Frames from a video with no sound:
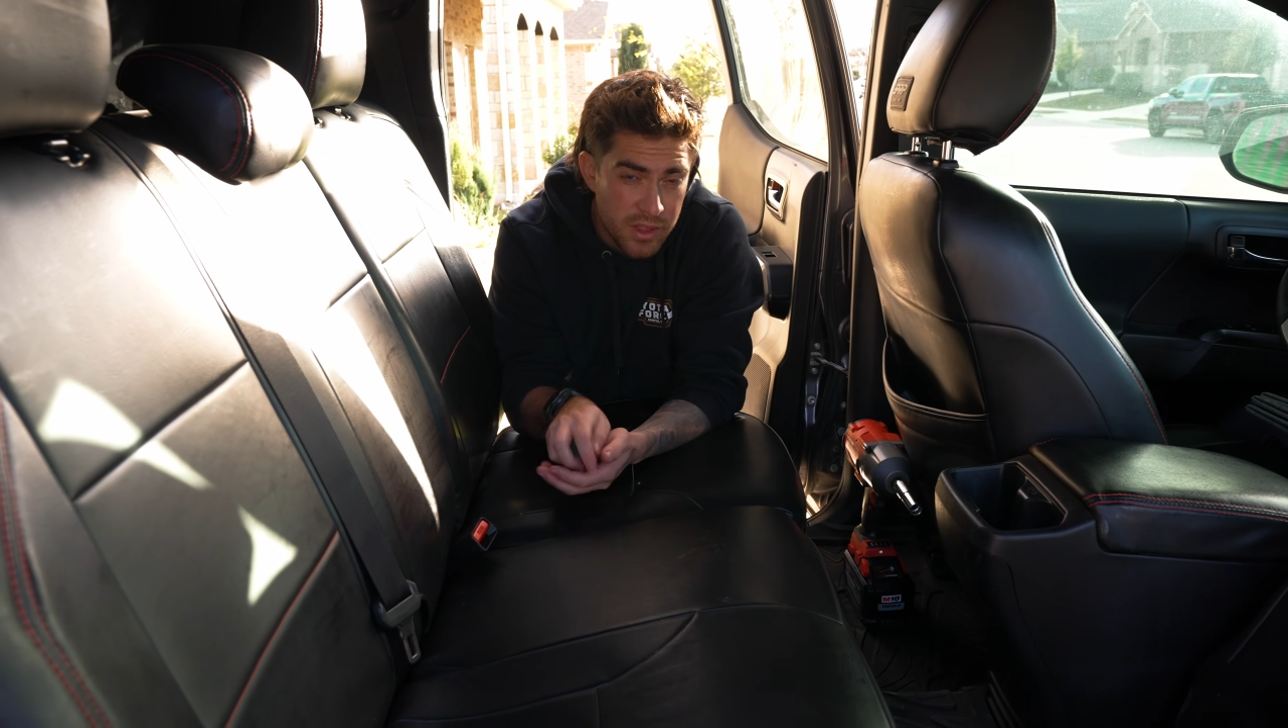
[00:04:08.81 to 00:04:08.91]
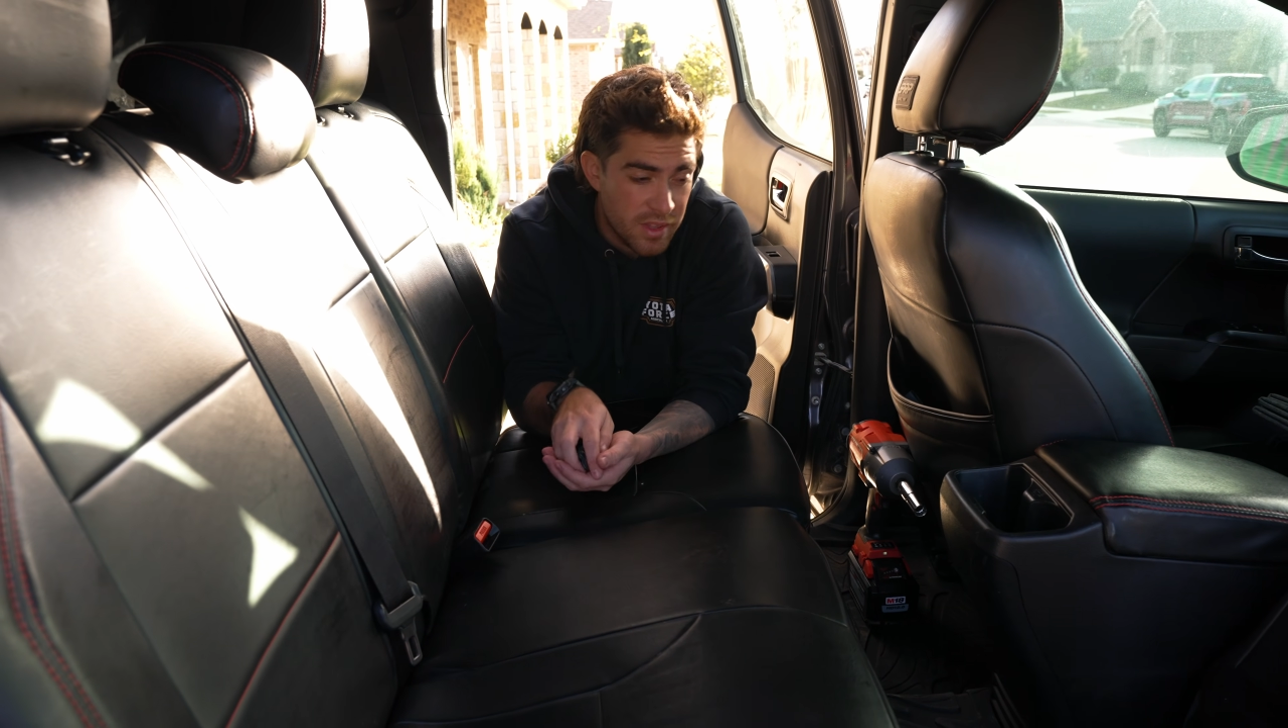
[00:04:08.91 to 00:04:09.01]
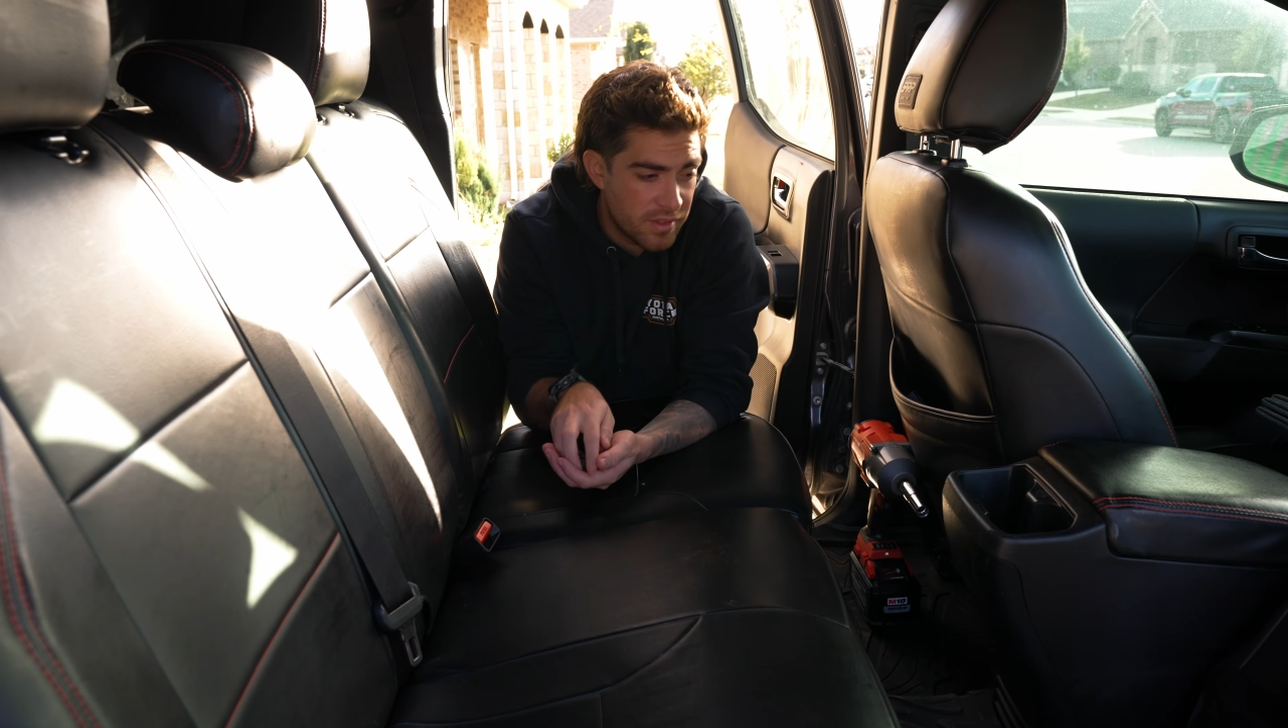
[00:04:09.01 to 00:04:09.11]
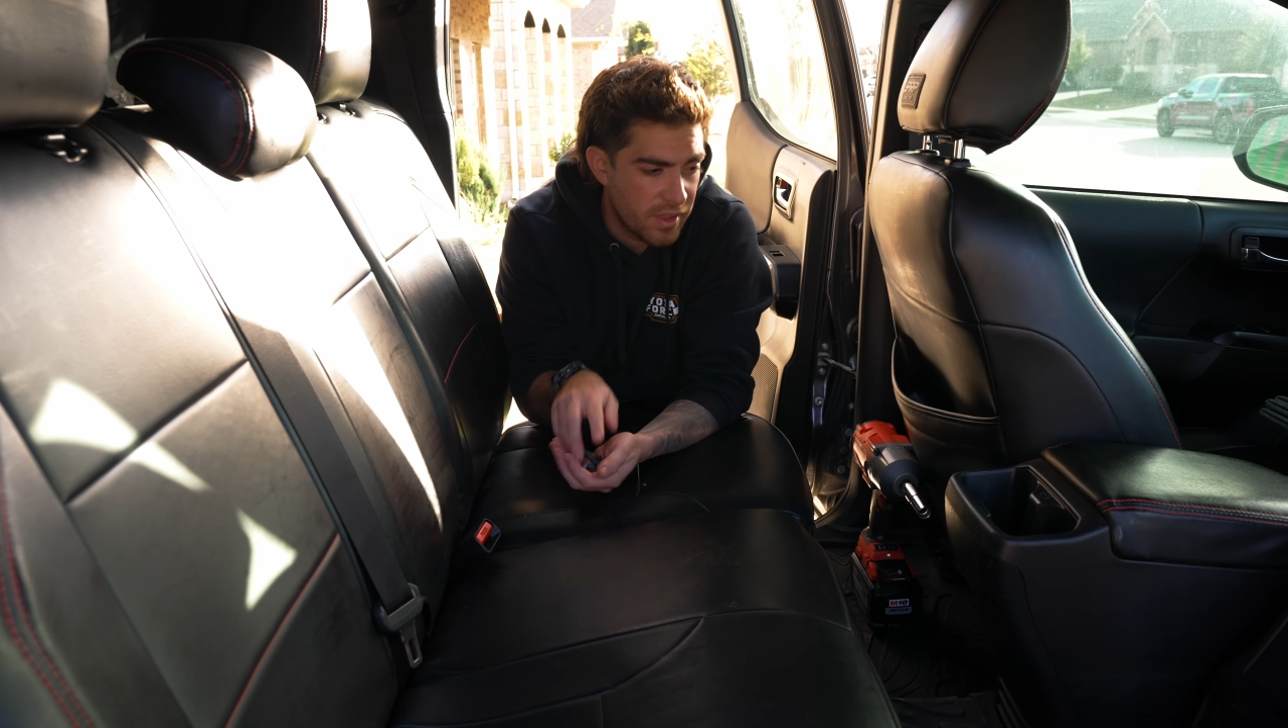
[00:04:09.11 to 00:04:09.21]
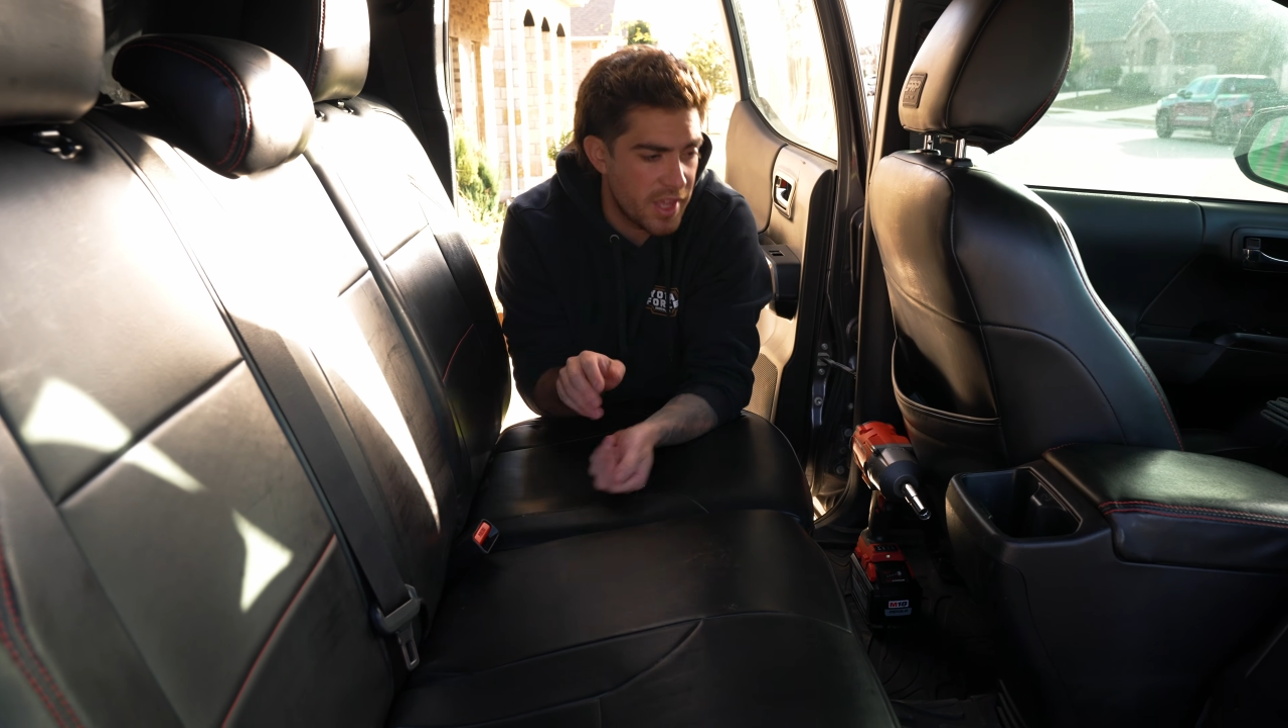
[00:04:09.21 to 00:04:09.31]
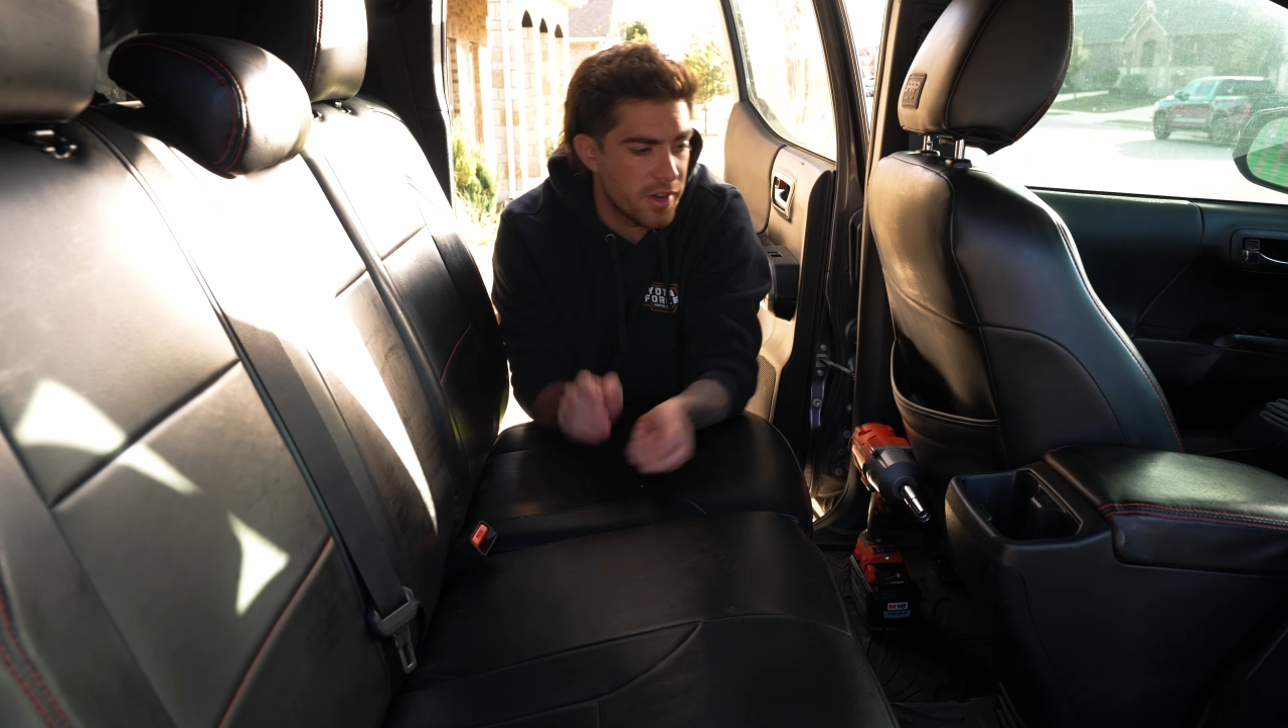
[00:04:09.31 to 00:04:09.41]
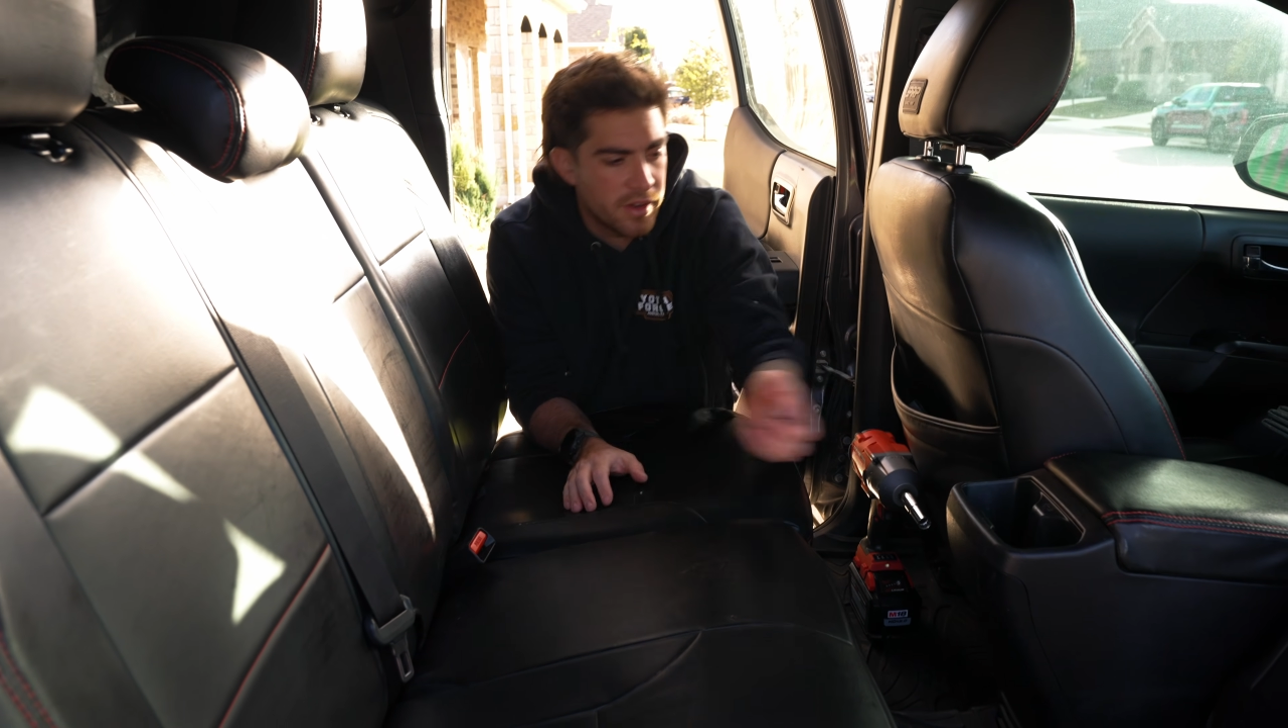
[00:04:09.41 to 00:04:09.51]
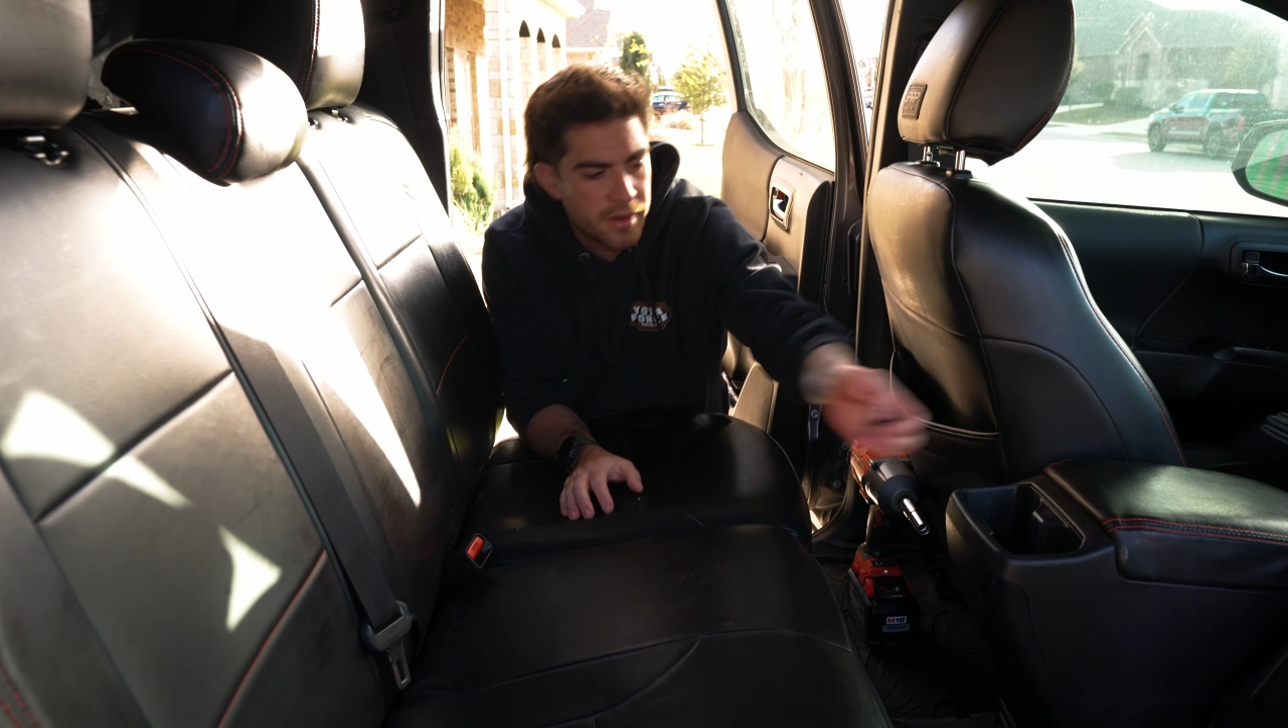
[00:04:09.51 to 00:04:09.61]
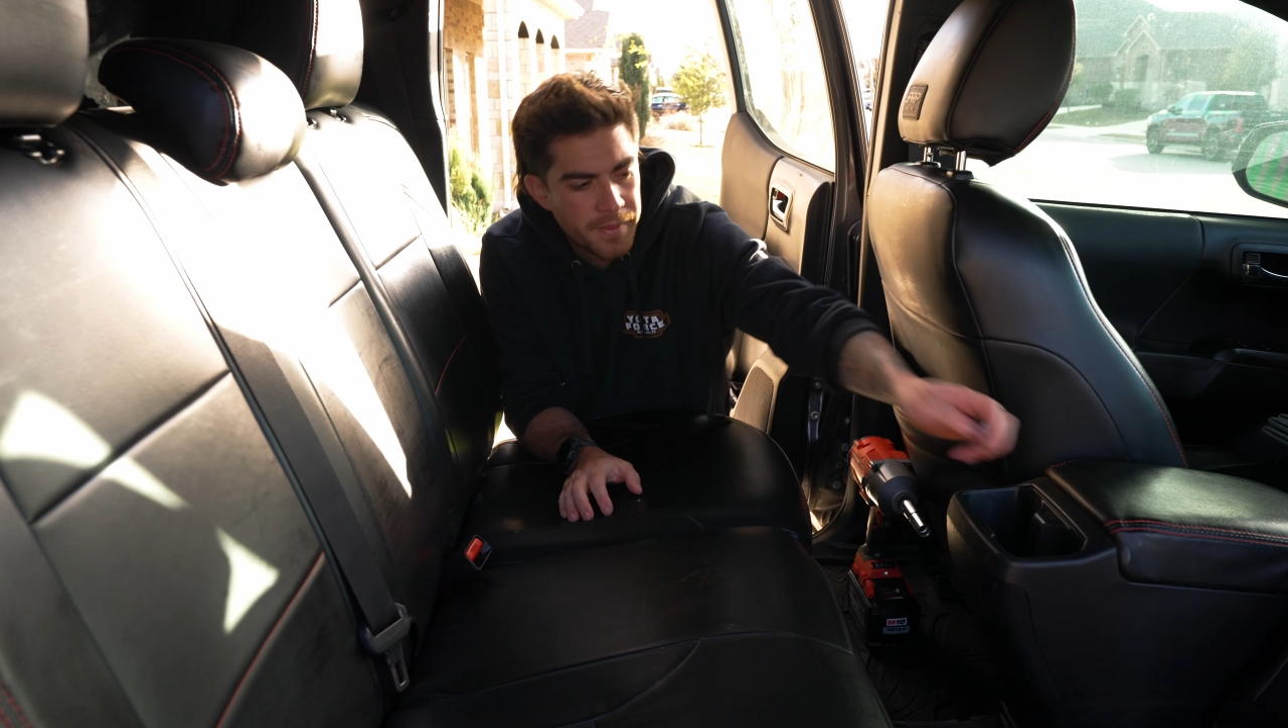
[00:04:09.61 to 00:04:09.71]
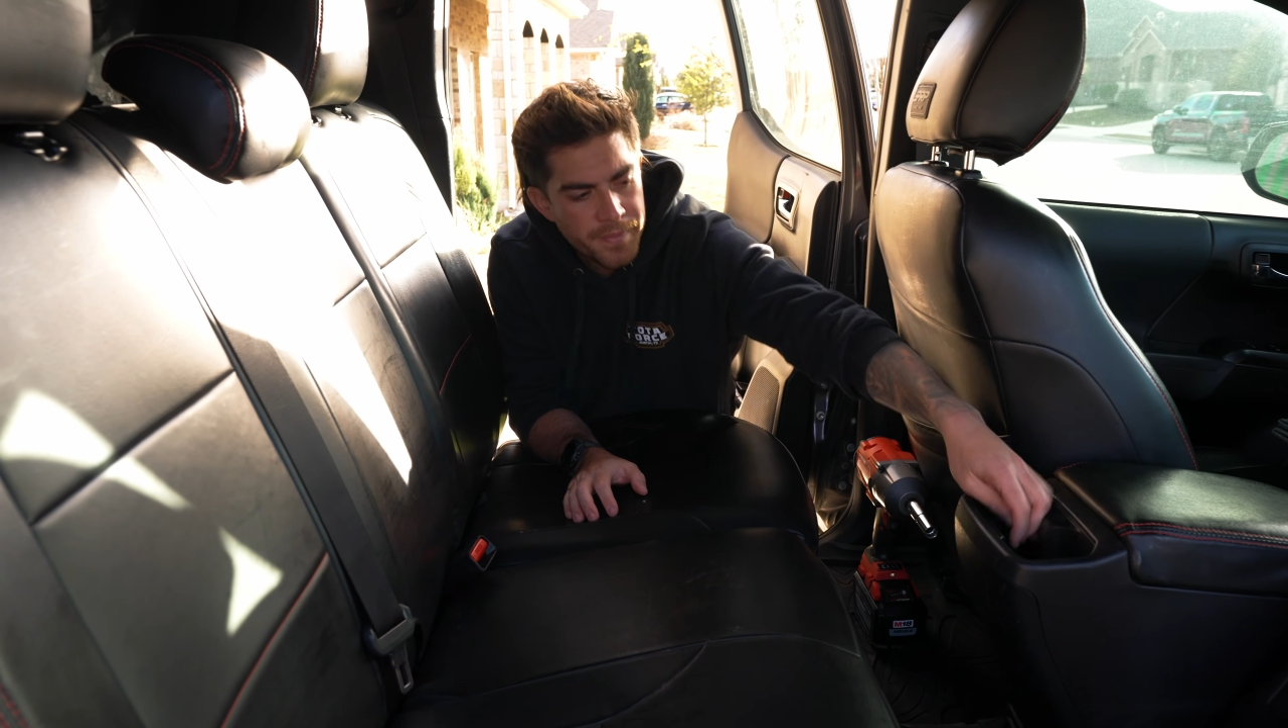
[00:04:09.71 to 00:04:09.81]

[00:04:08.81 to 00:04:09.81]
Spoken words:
these later.